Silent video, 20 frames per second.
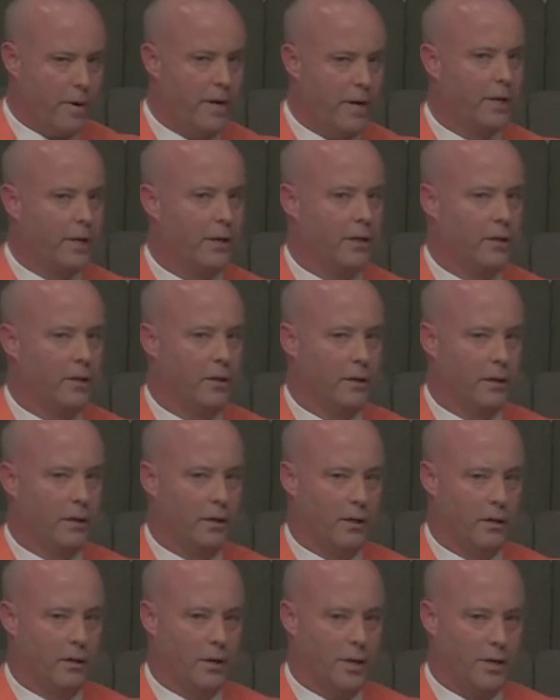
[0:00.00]
It says, Though
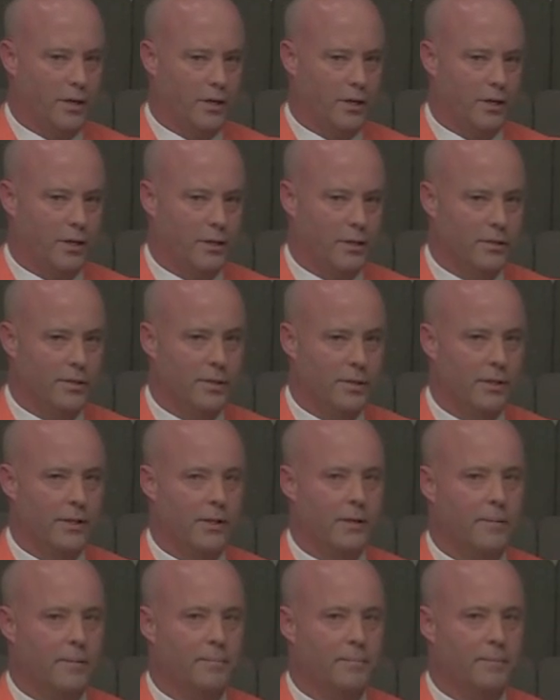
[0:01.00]
I was a husband
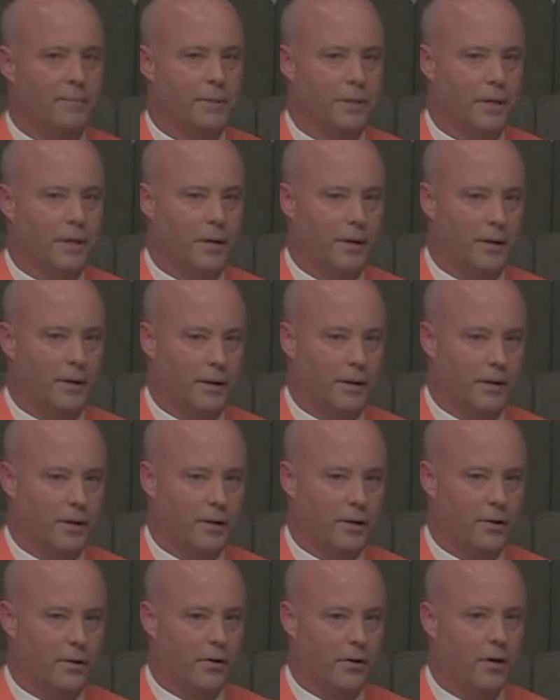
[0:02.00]
to them, and I
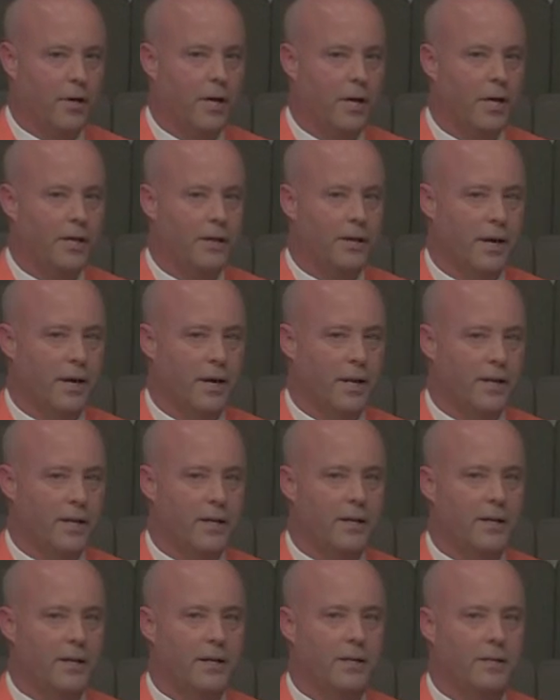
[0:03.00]
provided for them, and I
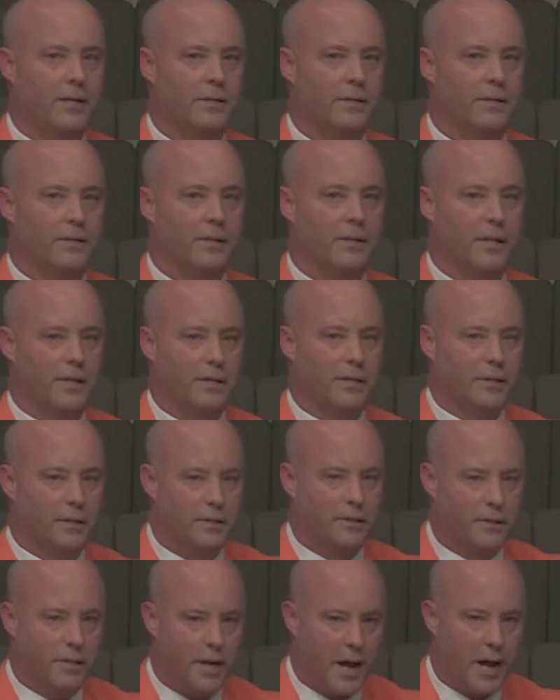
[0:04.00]
protected them,
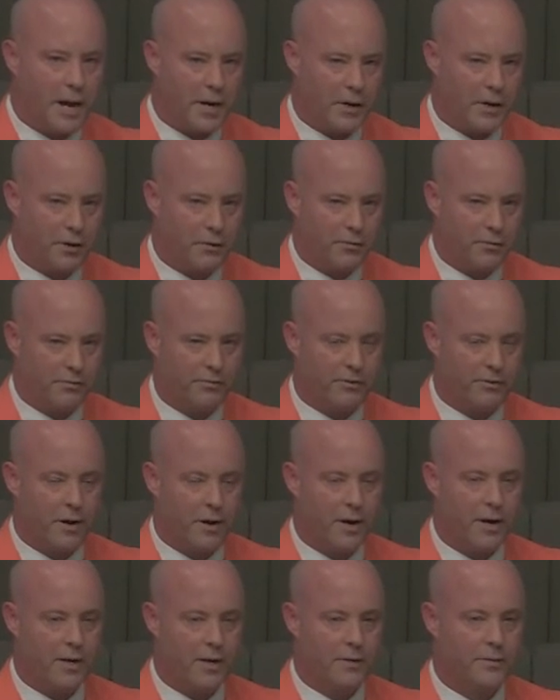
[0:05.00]

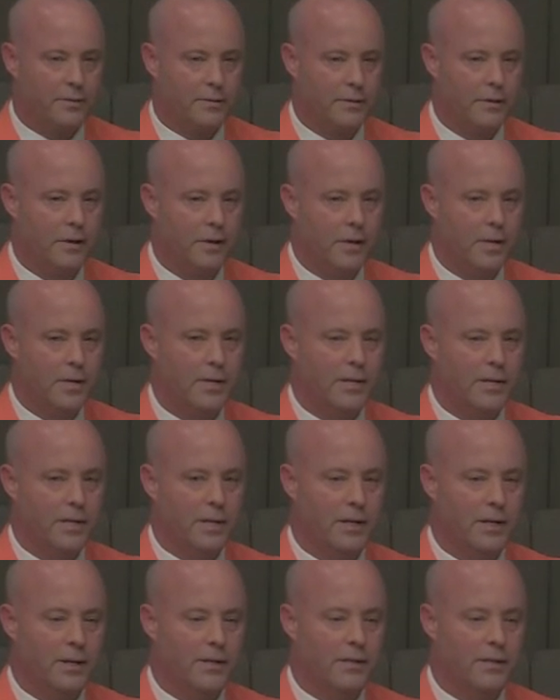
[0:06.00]
they broke this covenant.
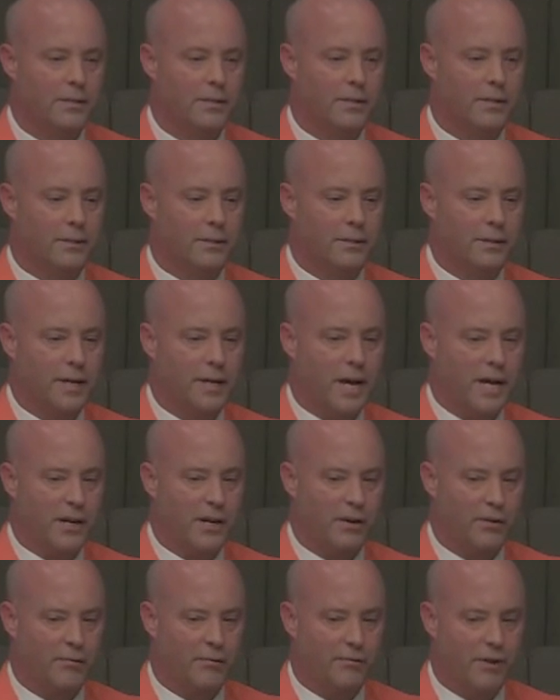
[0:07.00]
But this
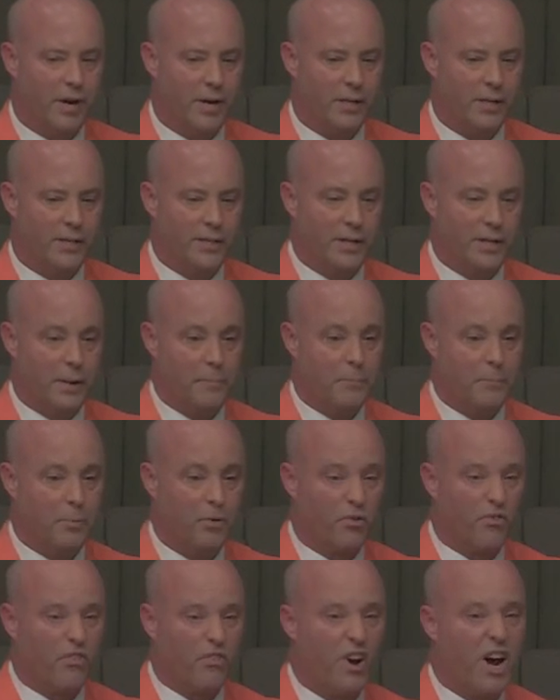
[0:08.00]
is a covenant,
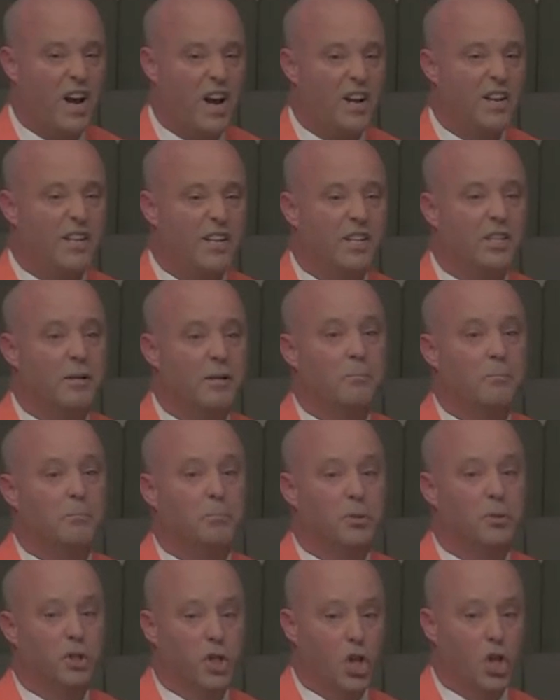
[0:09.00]
a new covenant that
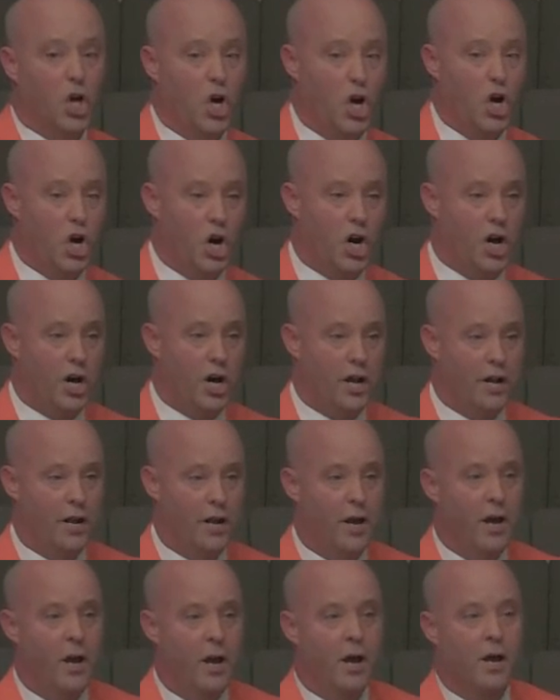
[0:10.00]
I will make with
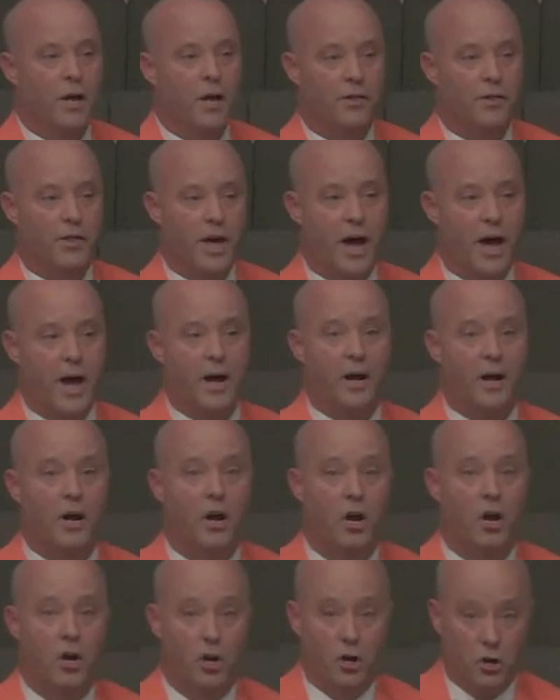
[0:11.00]
the house of Israel
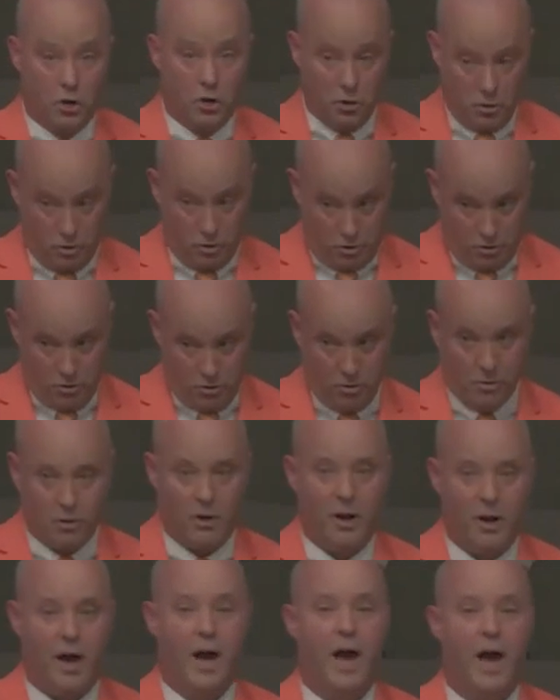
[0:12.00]
after those
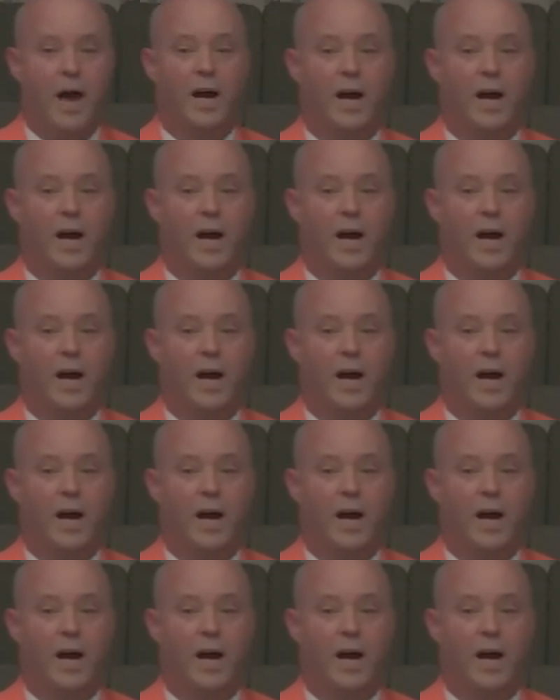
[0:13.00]
days.